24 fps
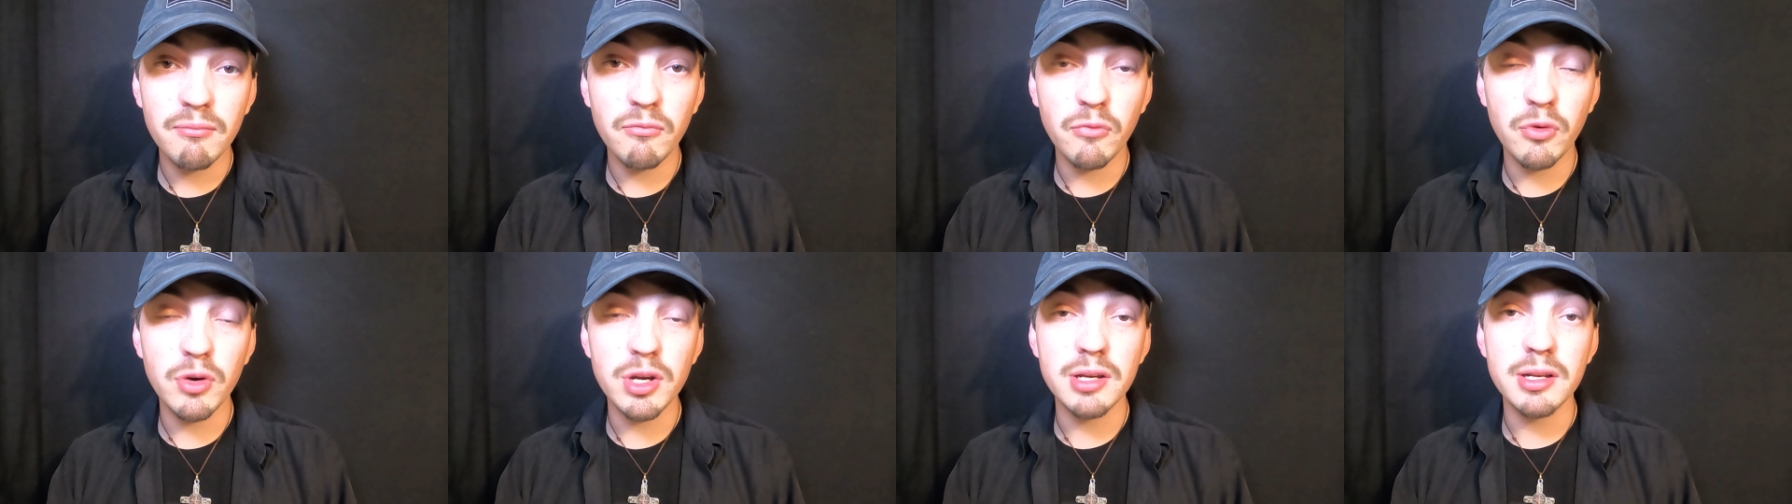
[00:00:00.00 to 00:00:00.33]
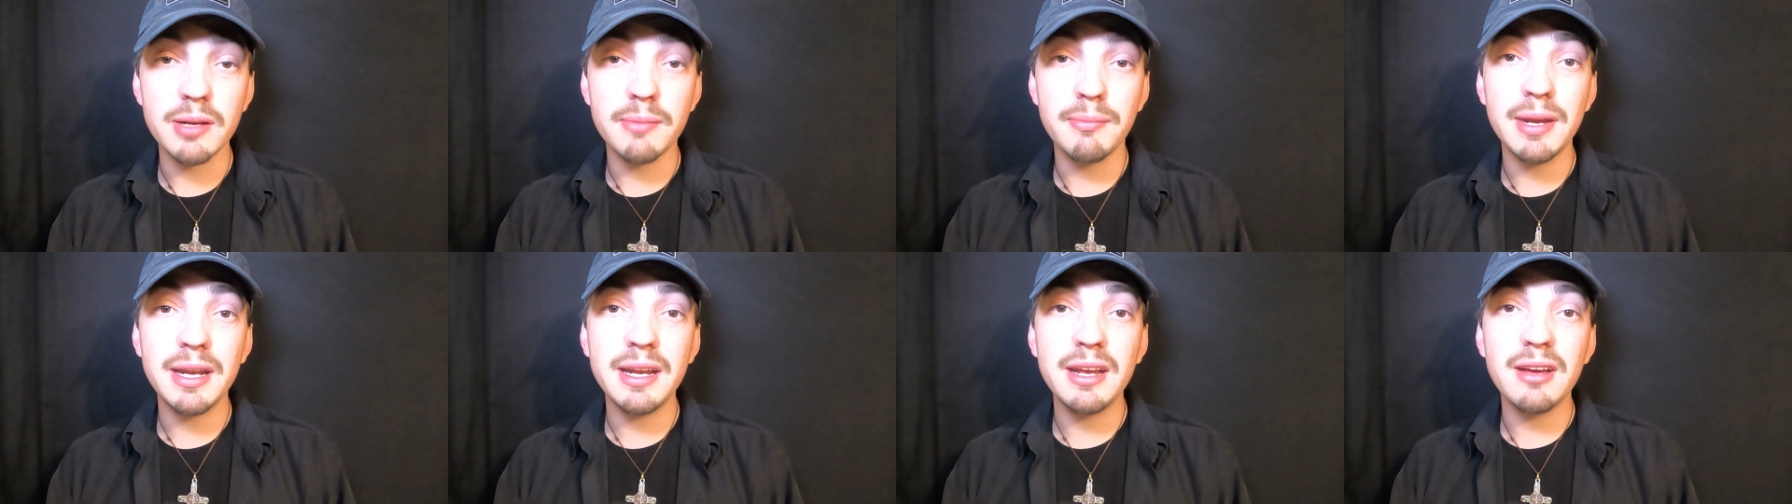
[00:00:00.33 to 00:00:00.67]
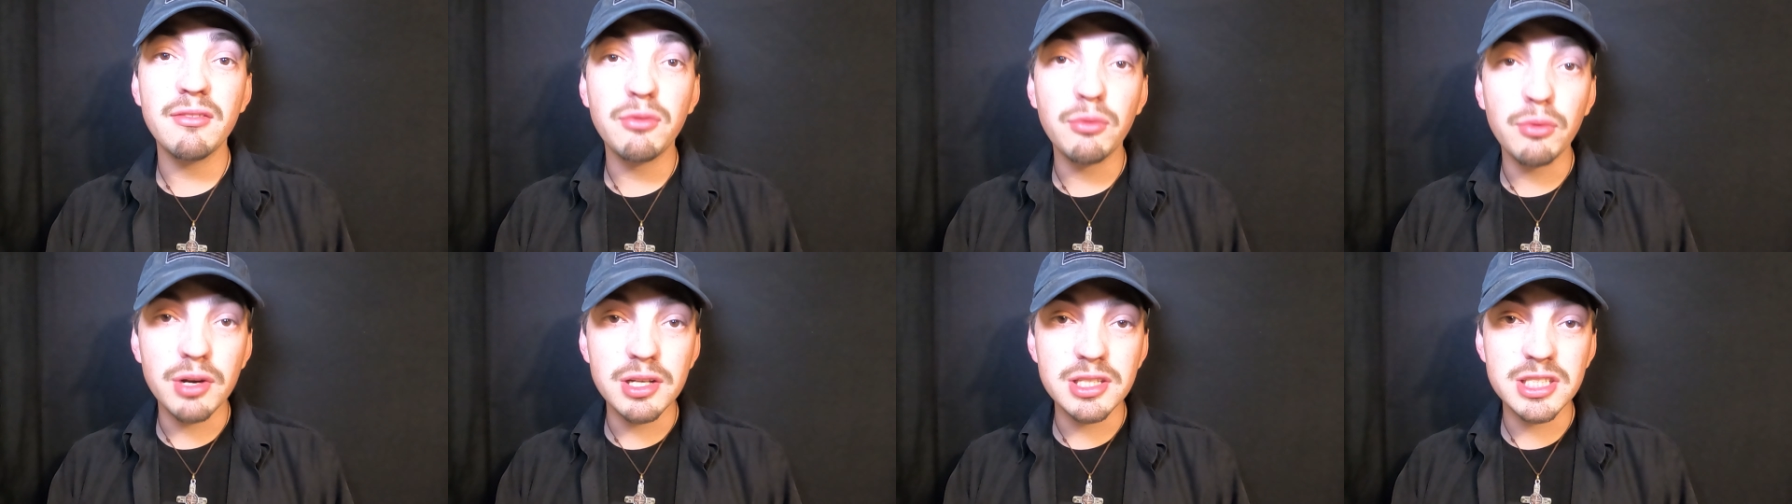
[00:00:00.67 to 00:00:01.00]
many
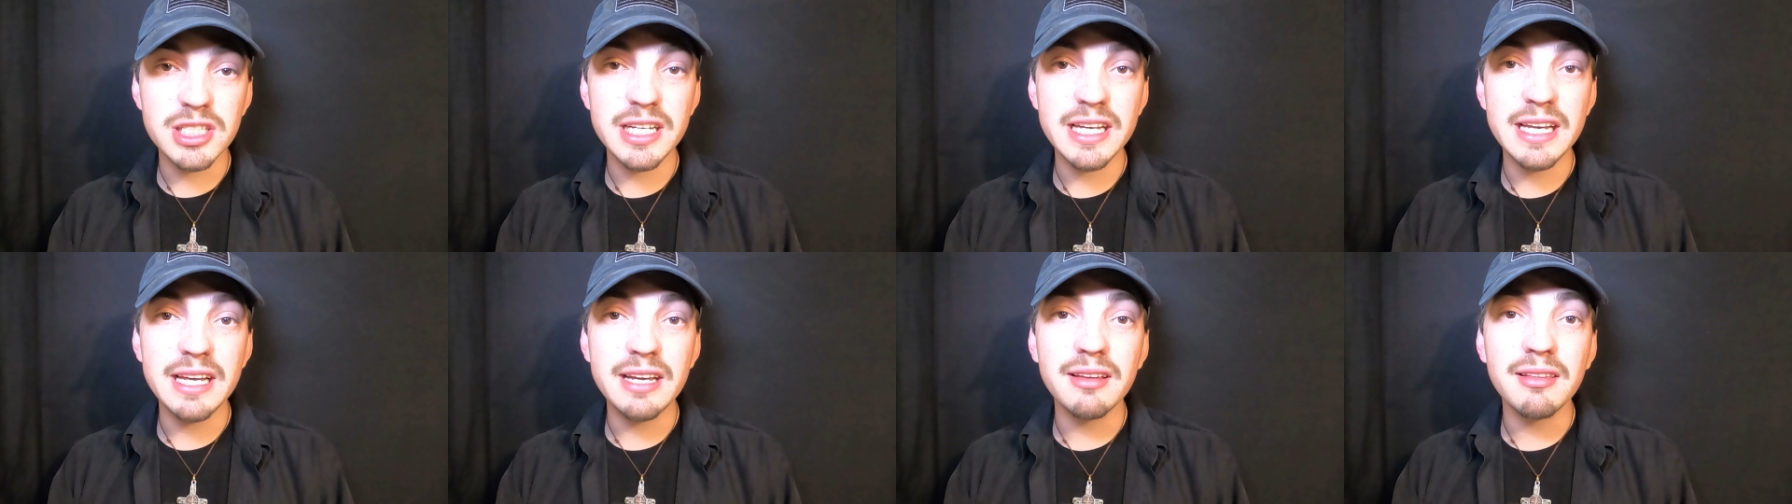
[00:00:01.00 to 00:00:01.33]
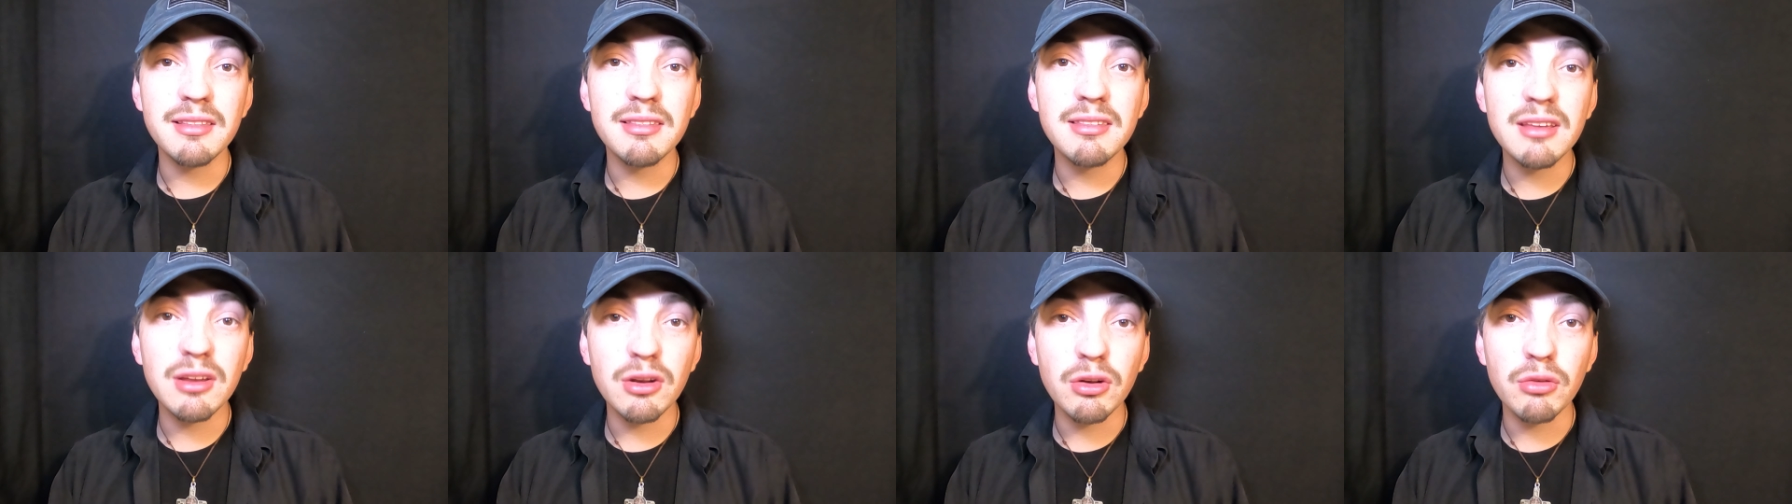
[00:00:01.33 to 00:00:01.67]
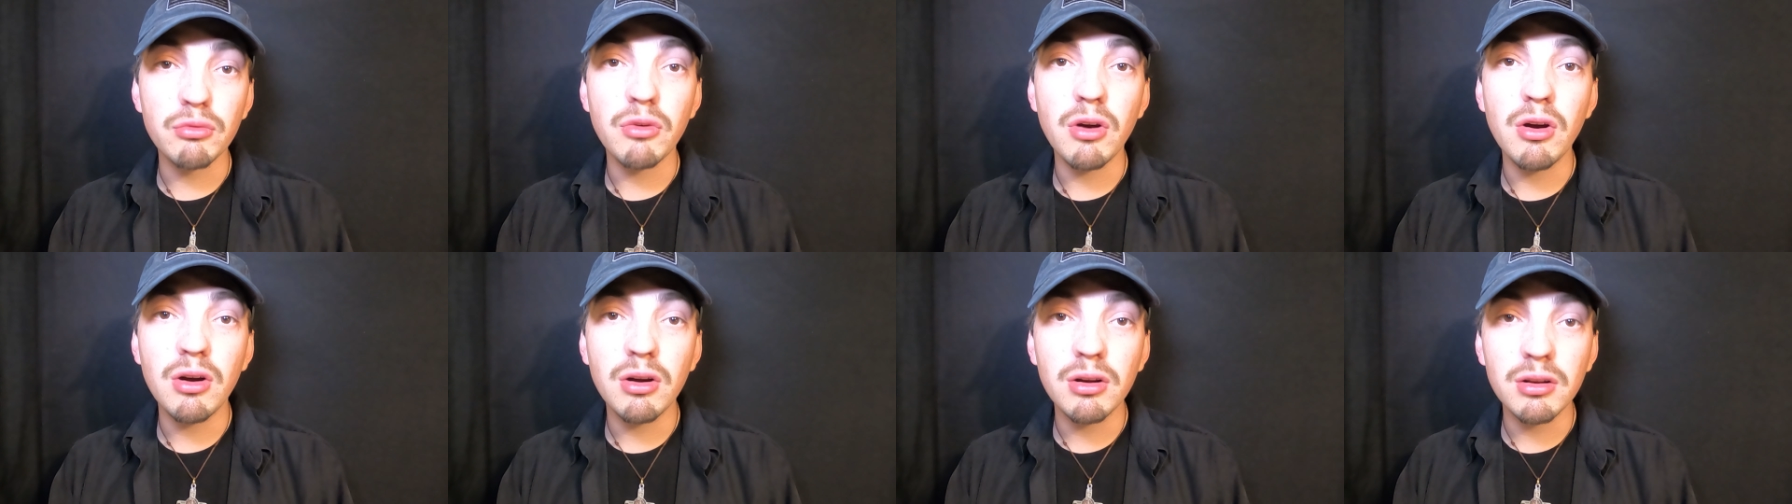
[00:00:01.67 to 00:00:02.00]
of which he considered
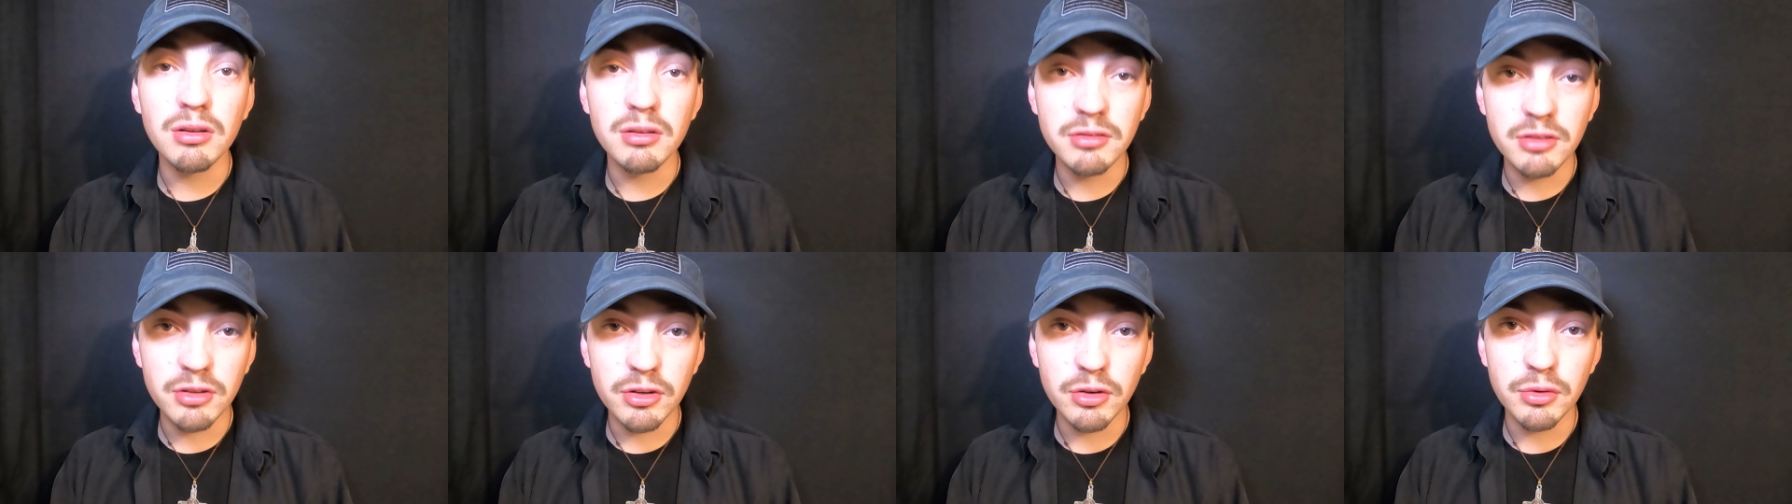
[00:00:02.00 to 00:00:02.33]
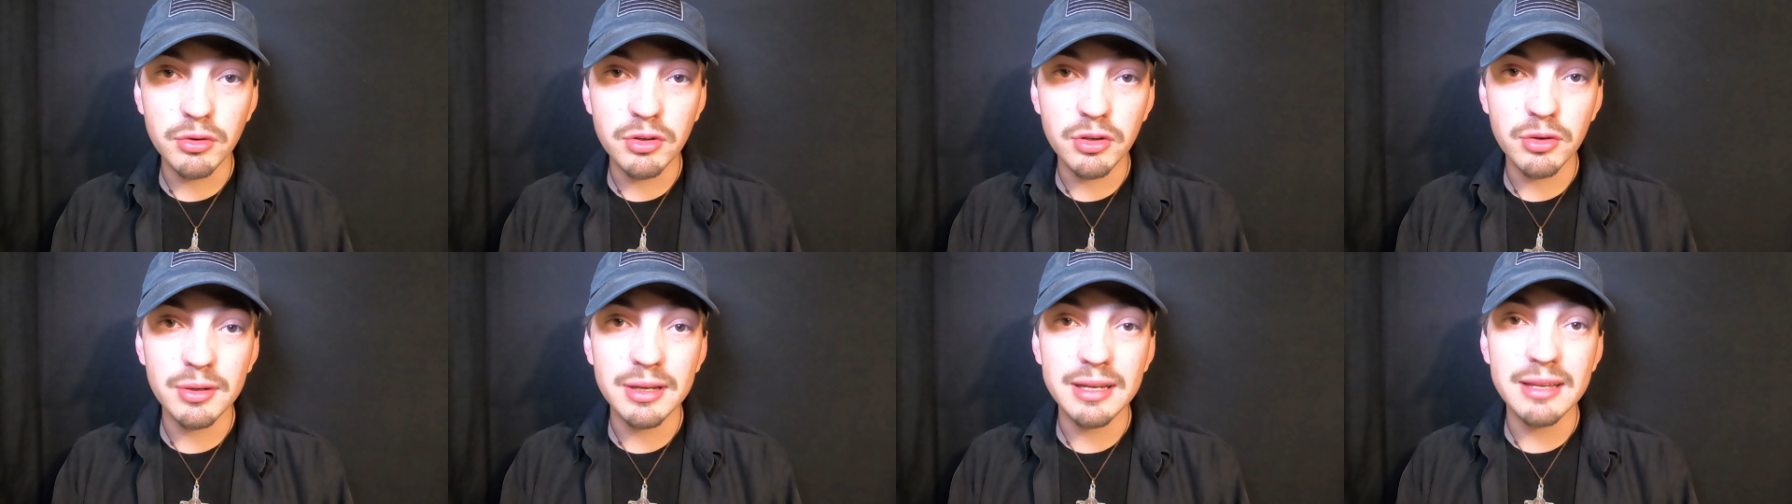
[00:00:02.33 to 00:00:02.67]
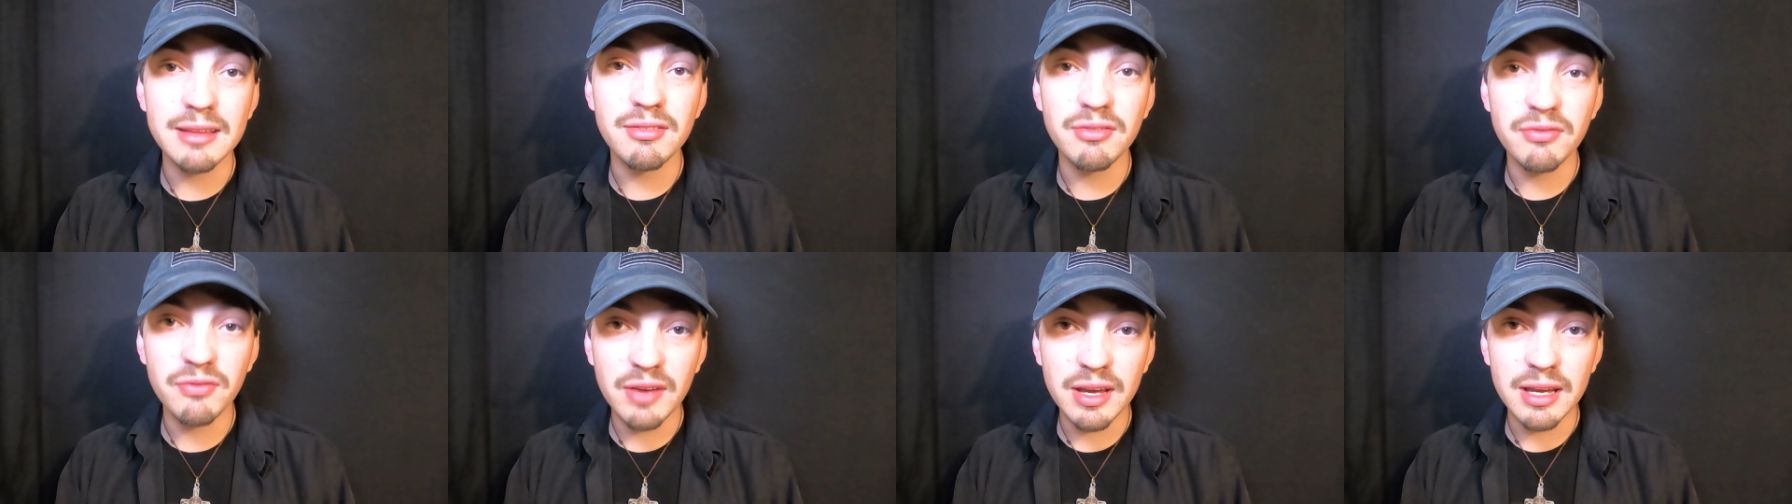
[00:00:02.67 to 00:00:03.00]
wrong due to
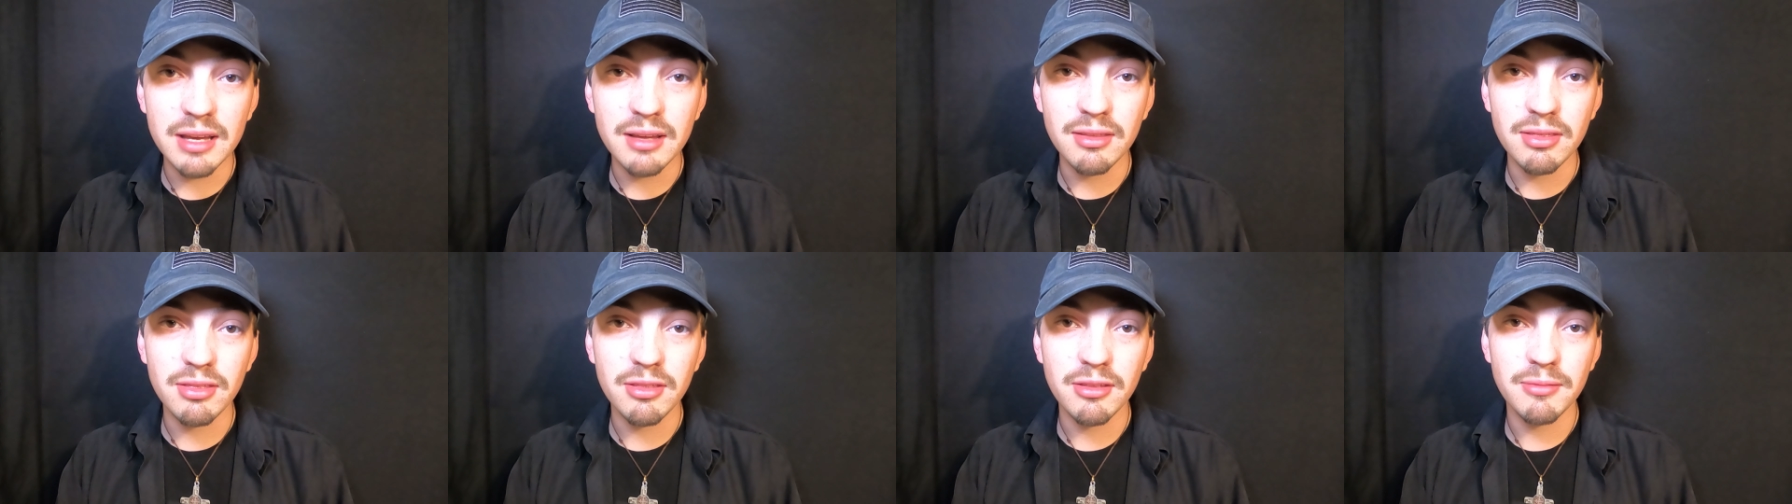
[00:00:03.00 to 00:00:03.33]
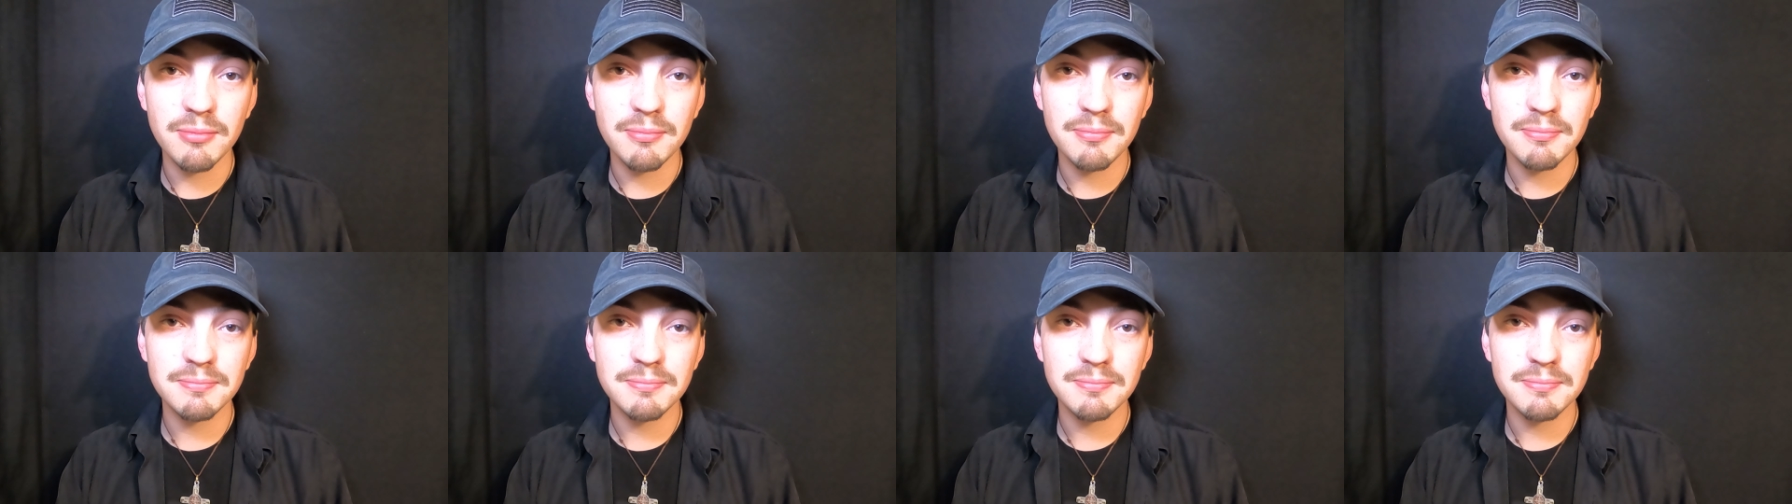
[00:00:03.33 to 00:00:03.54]
his faith.